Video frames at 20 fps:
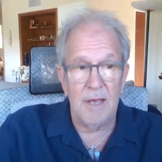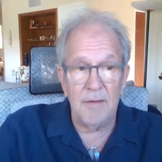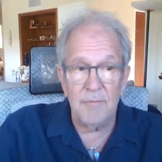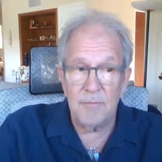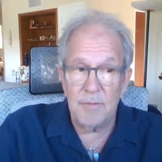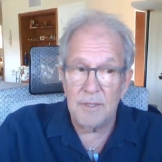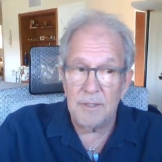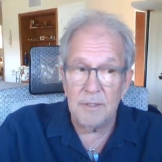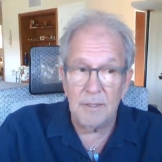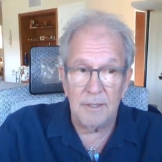I've
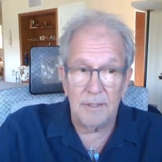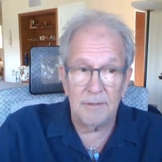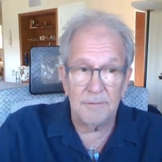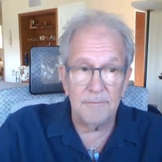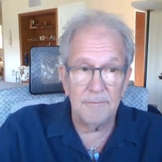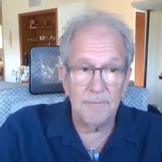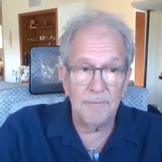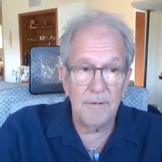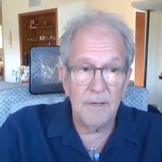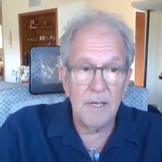been there.
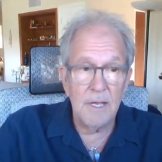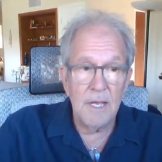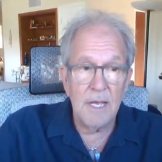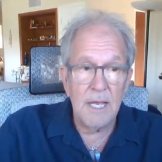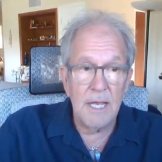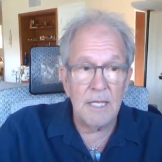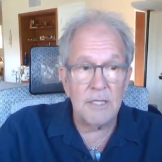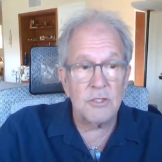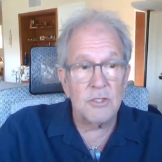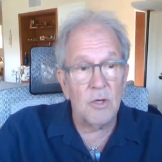
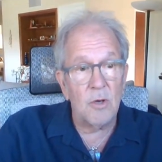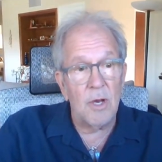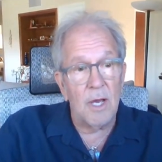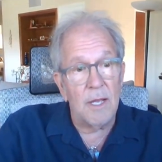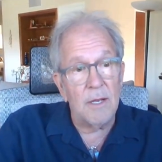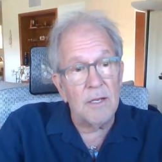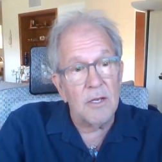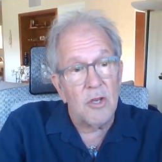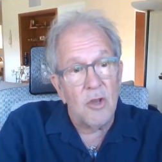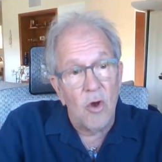And so
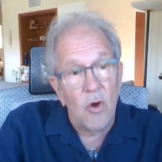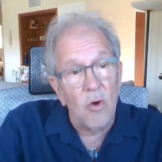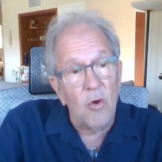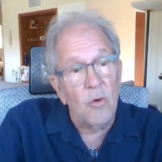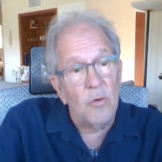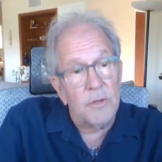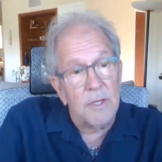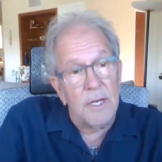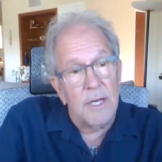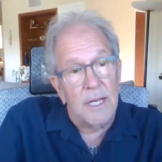I
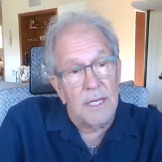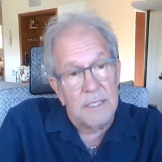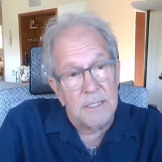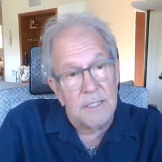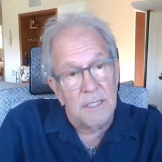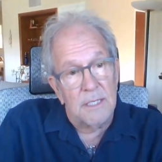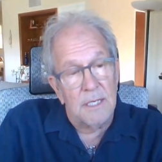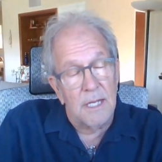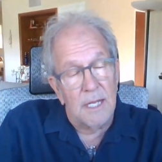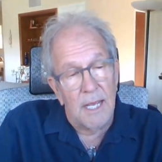know
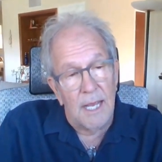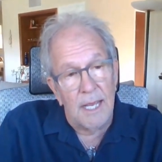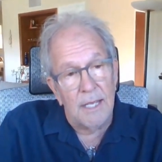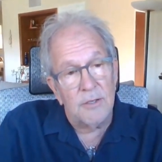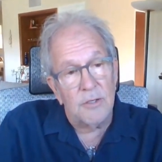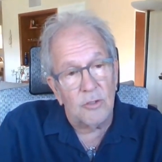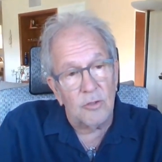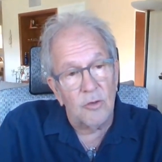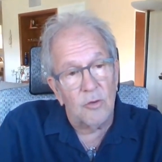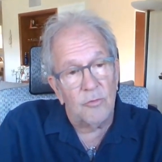that
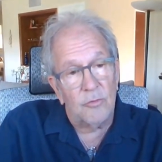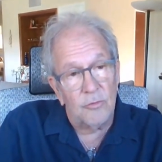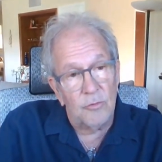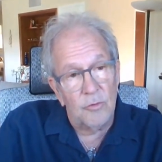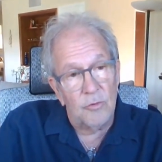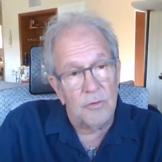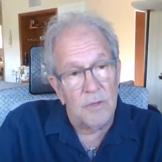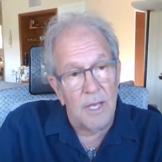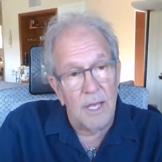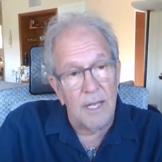had to go
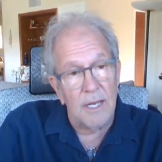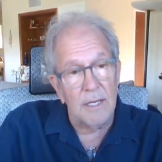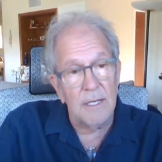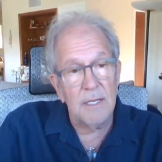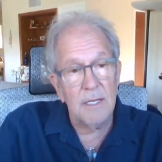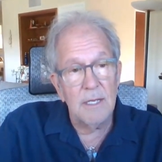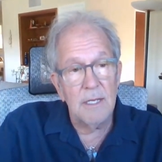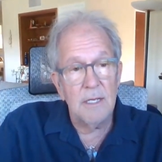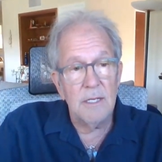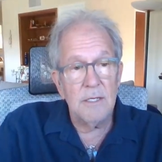through that
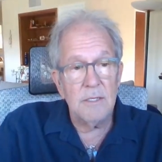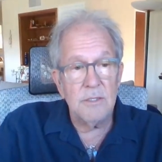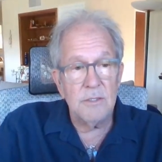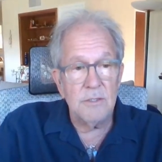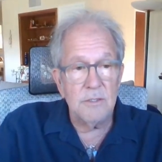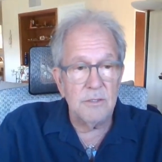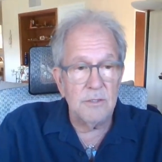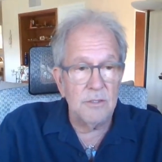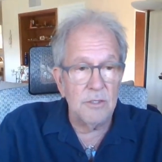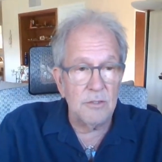
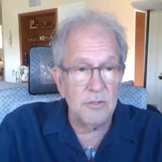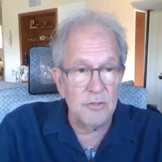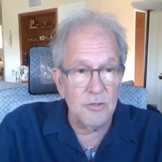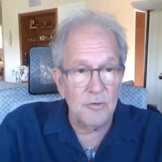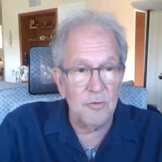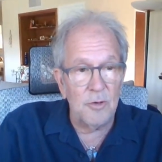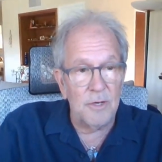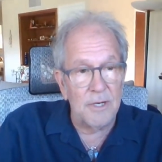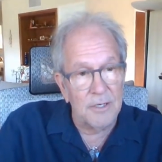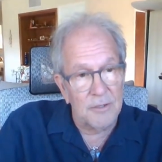to
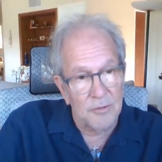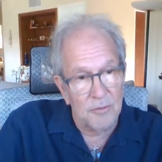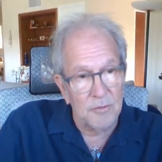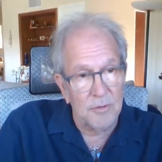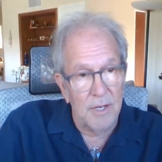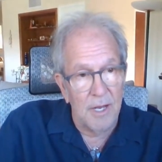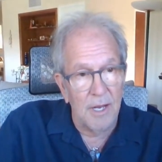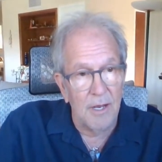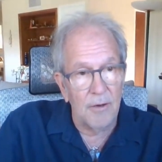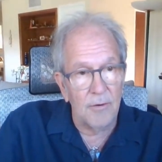do what I do
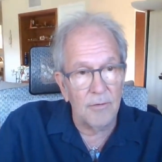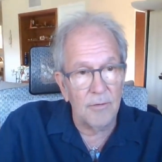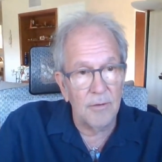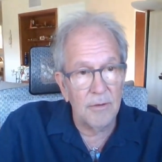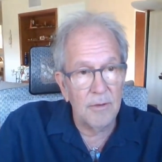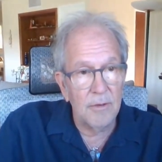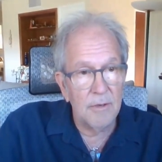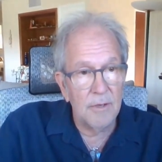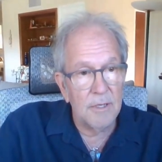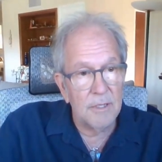now,
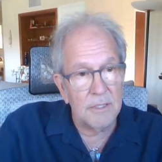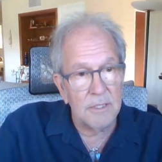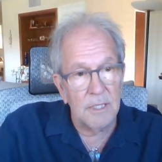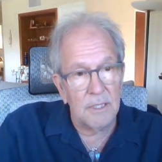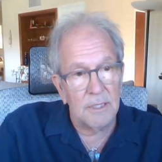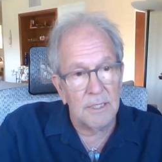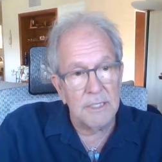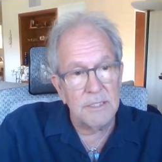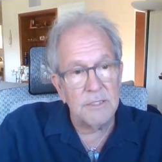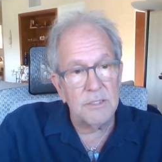to at
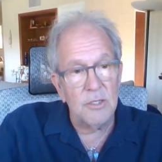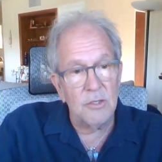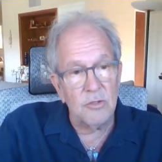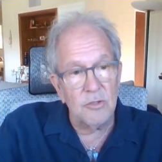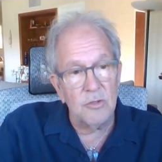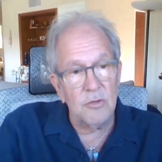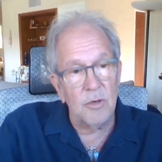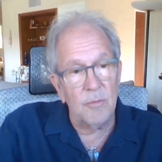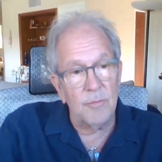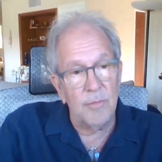least to
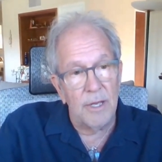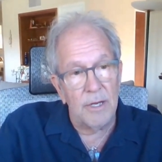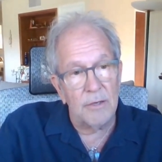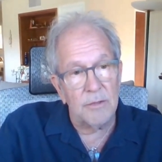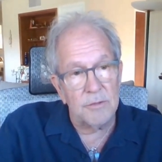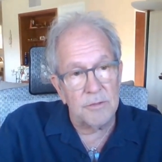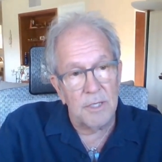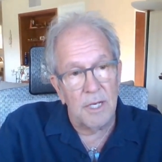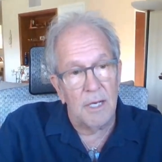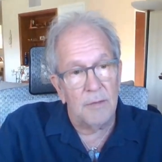do a better
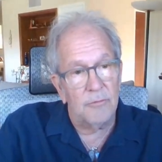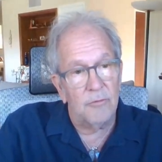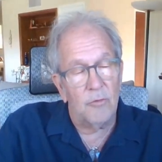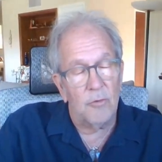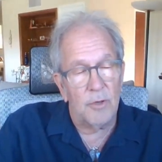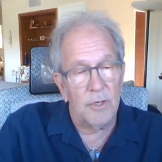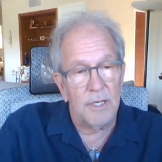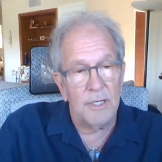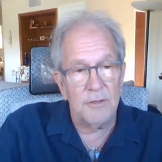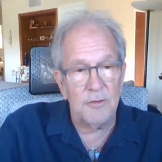job of
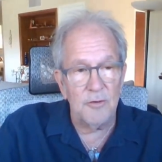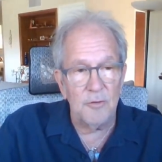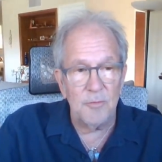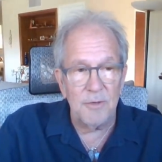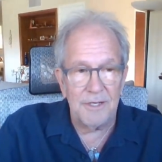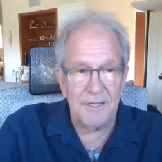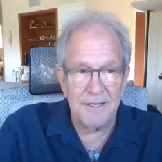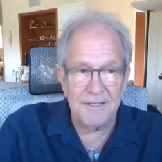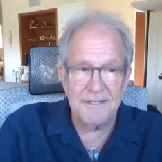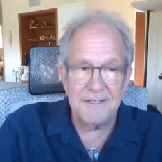what I do
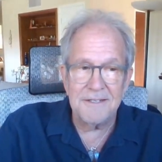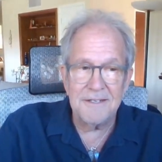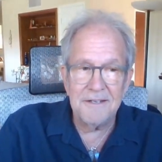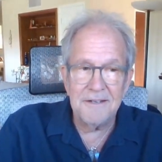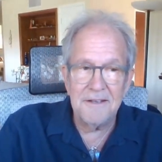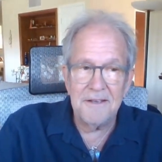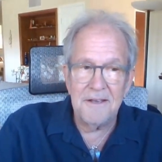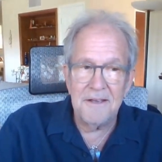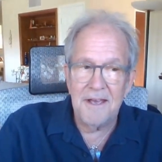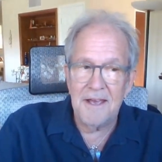because
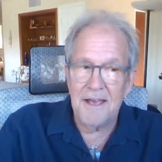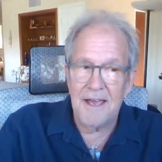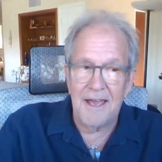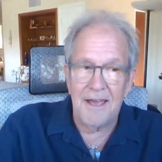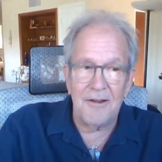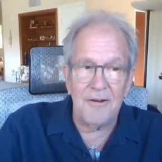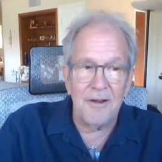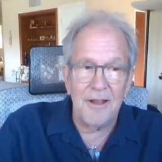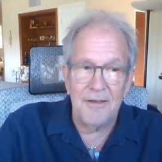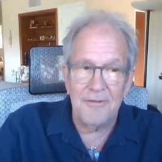
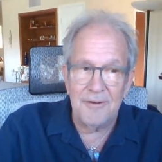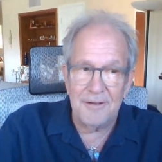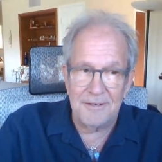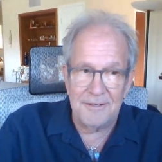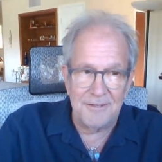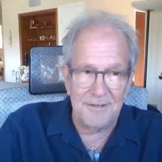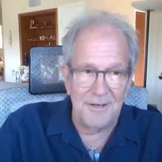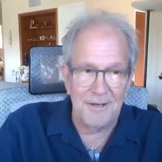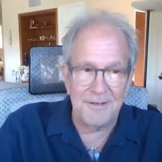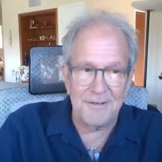I don't have any
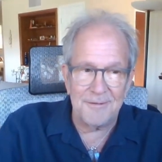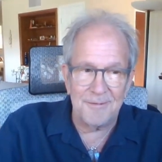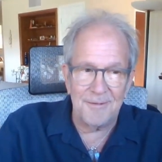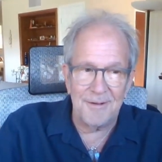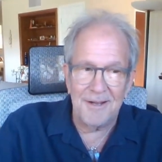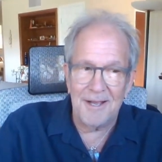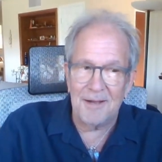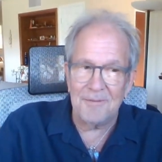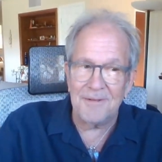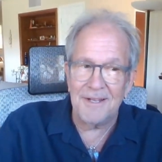
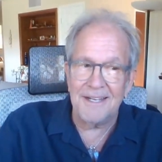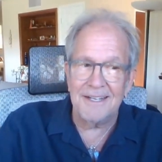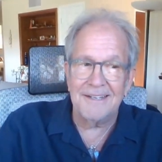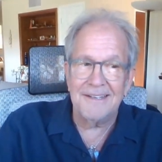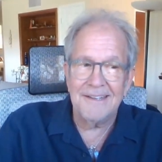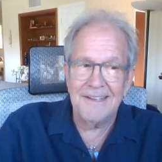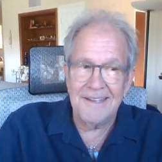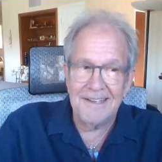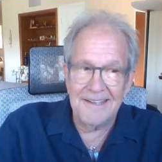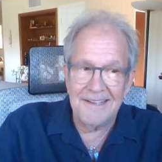judgment. I'm like,
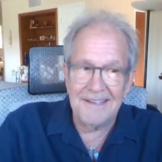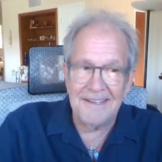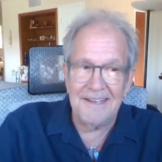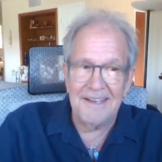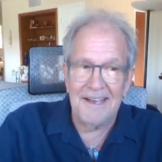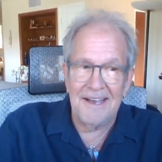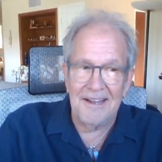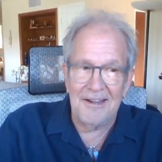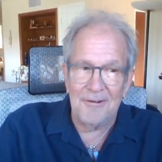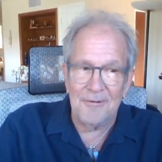
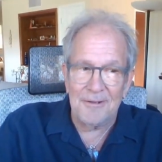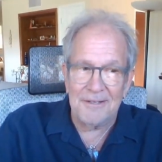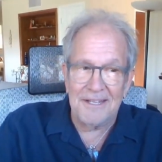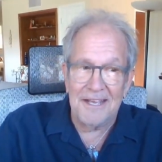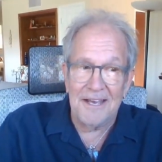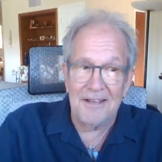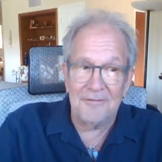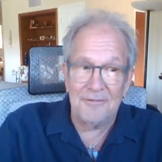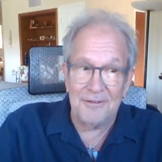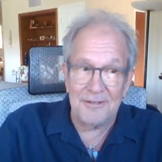yeah, I know what
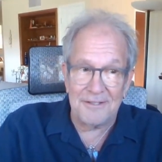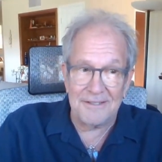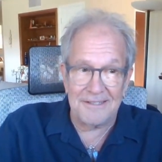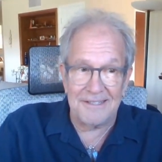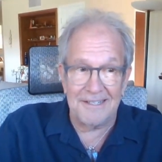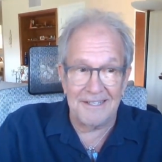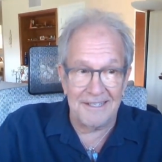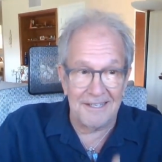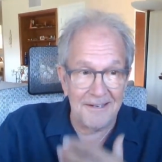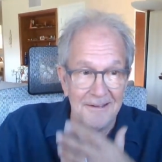that feels
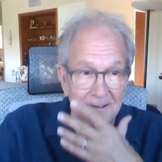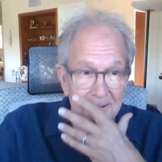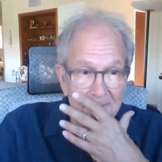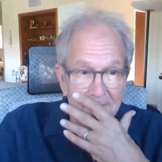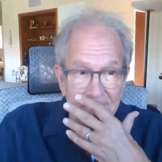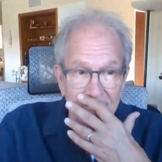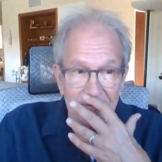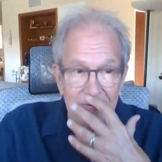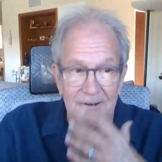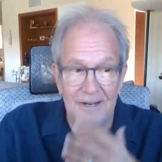like,
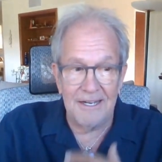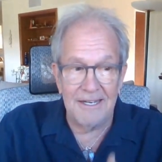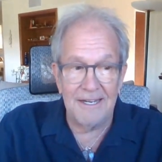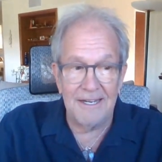right?